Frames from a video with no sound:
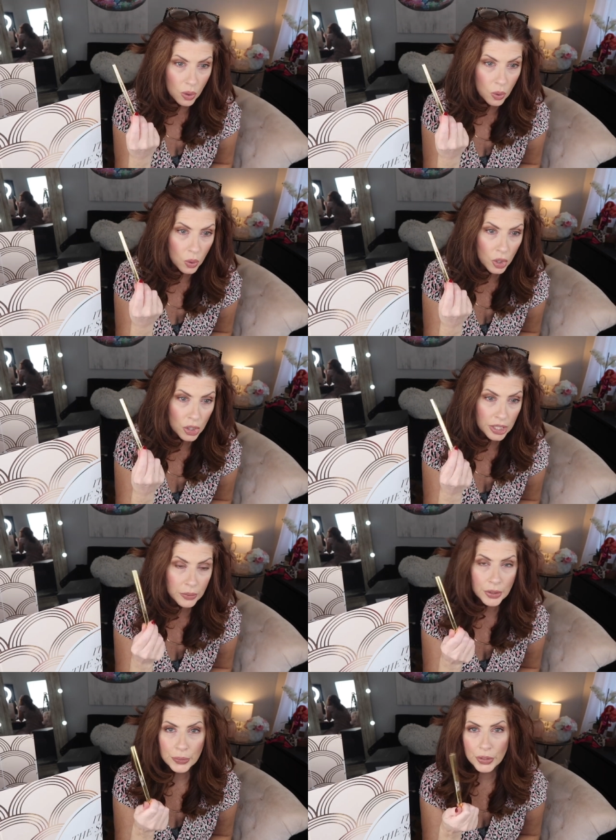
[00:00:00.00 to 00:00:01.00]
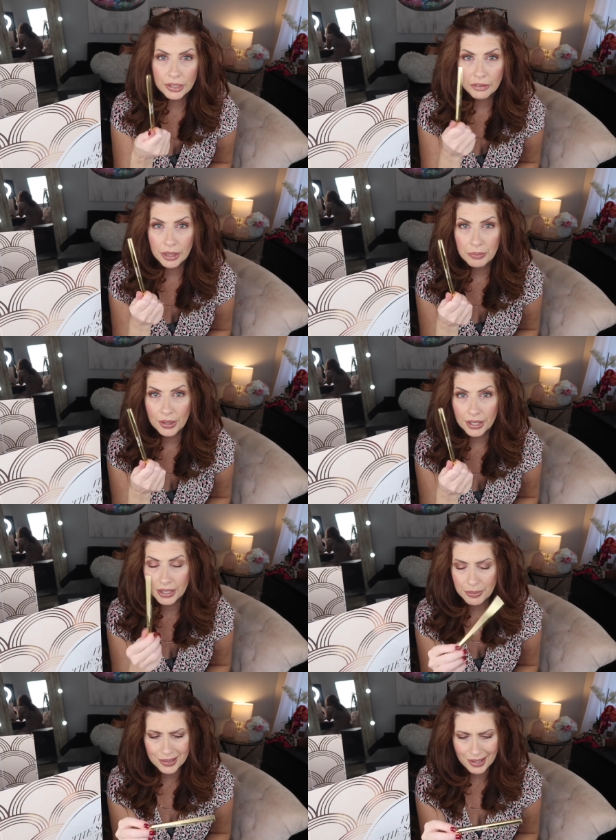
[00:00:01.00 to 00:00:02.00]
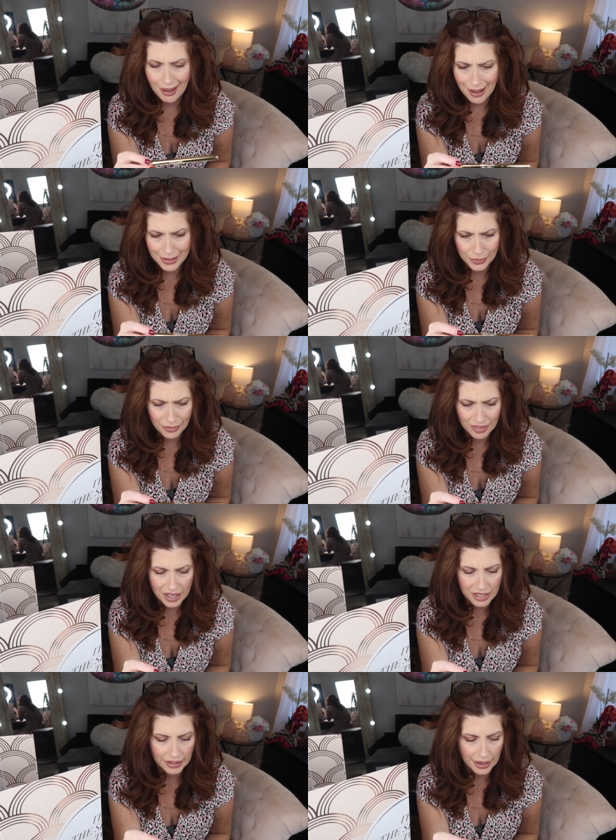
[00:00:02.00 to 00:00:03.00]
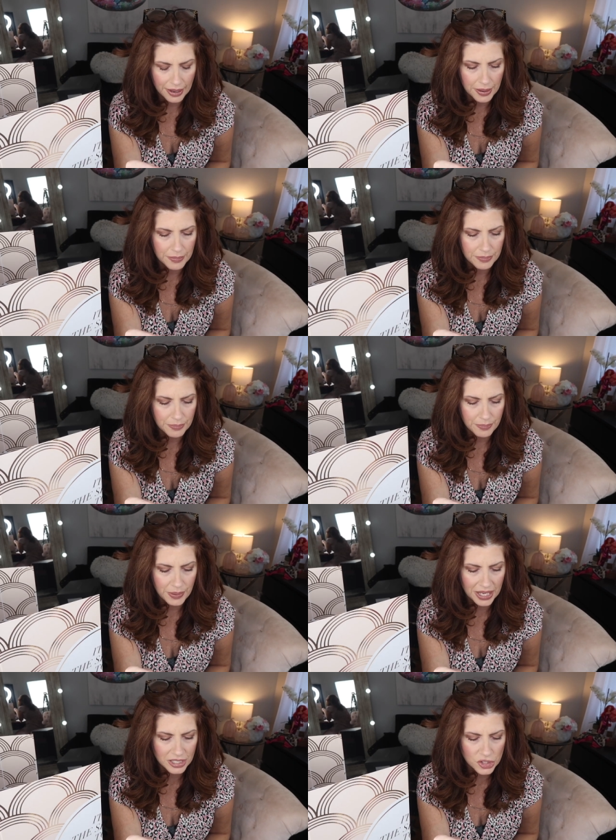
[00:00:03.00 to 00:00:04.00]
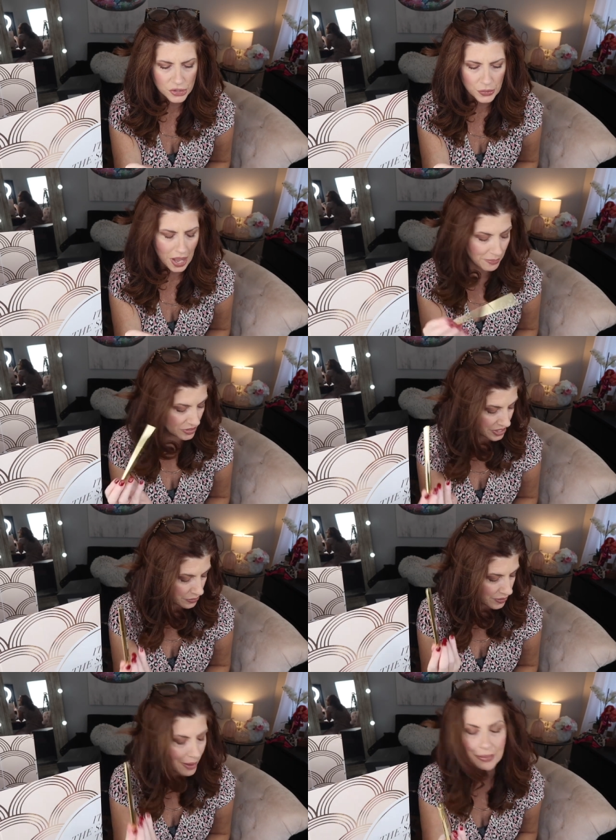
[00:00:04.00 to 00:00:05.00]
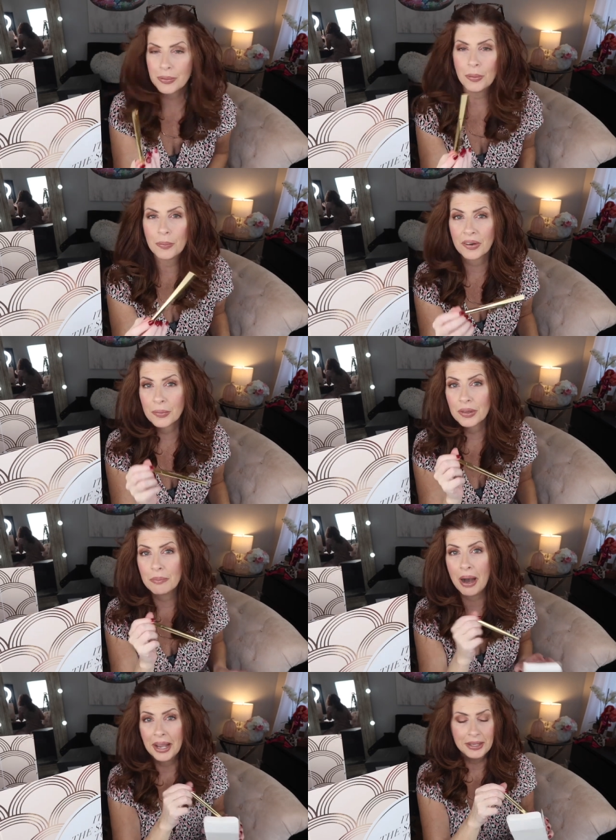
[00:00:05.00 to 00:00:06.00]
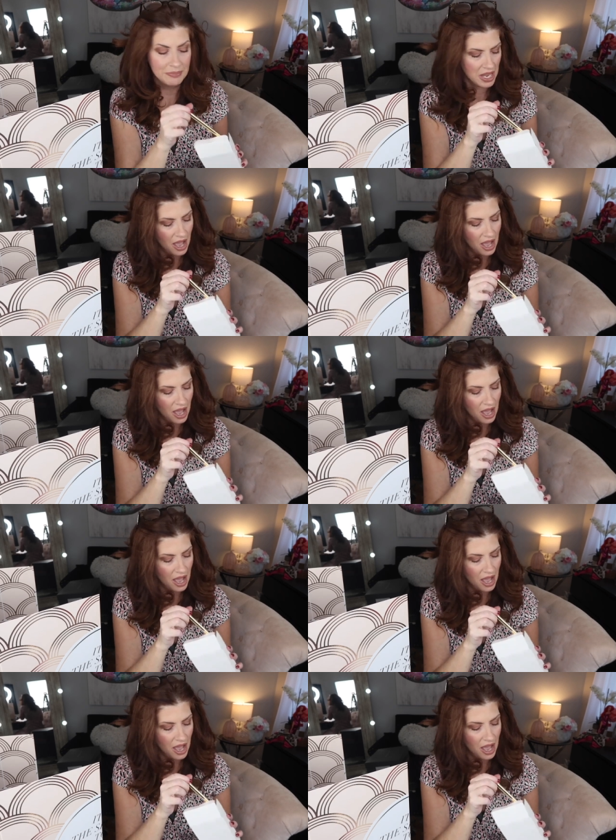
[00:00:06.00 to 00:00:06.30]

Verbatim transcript: or it wouldn't work if you had blonde eyebrows, I don't think, but it just so happens that it probably will work with mine.